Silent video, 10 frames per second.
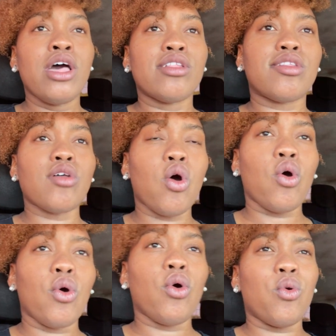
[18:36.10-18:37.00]

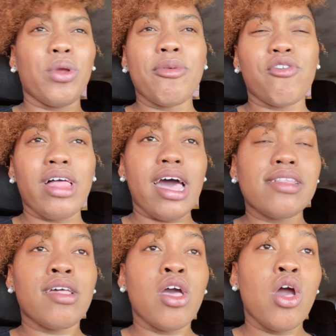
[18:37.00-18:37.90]
So, week before
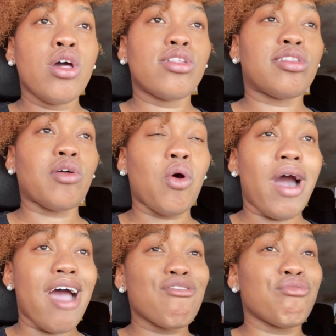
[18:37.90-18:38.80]
last. So,
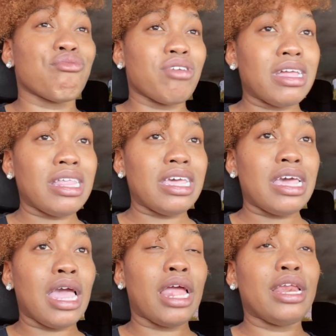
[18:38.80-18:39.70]
I
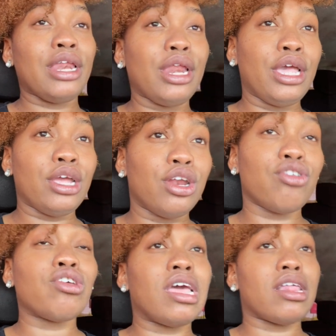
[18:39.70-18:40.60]
really need
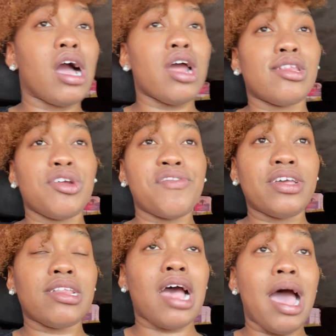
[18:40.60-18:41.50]
to get the car
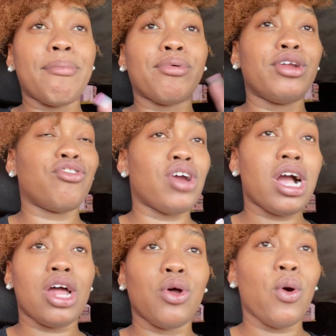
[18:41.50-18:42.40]
serviced. I'm pretty sure I
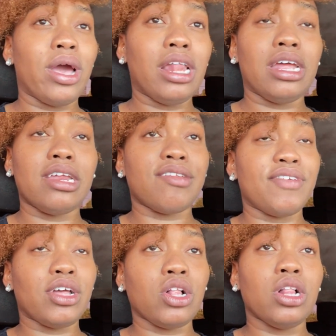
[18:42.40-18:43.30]
got no oil in this
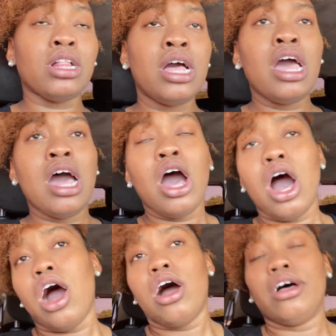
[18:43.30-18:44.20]
vehicle.
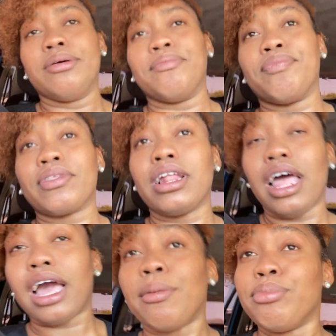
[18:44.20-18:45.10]

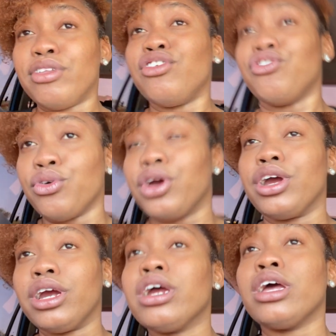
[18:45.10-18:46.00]
Like, I'm pretty
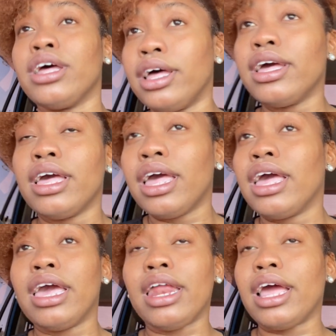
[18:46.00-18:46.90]
sure
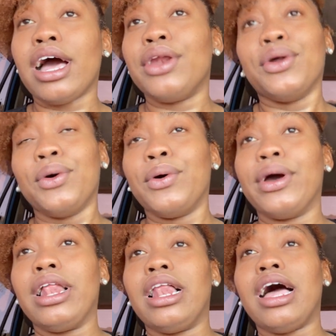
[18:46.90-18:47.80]
it ain't got no
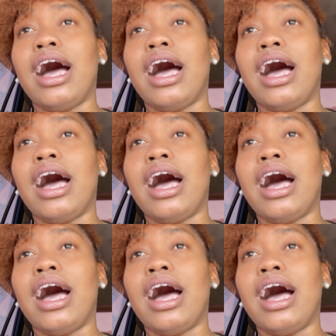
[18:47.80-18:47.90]
oil.